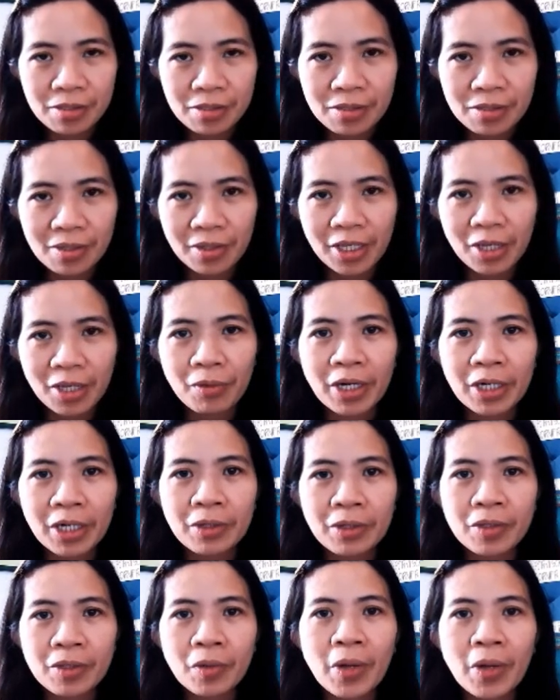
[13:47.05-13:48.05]
Okay, we are
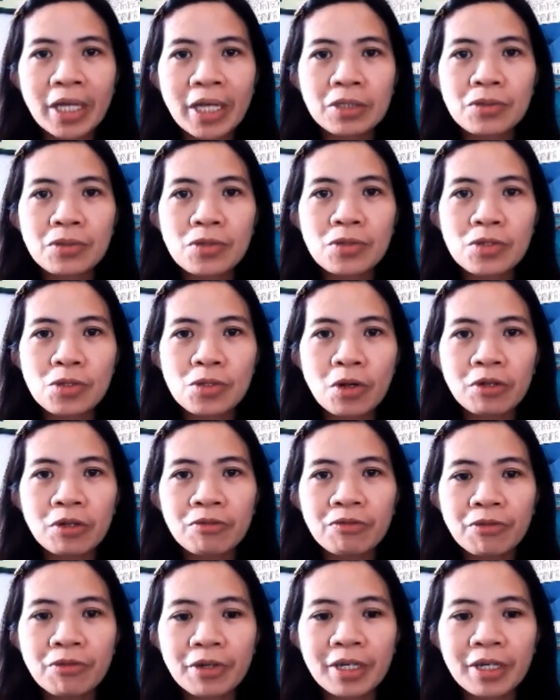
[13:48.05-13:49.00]
going to solve for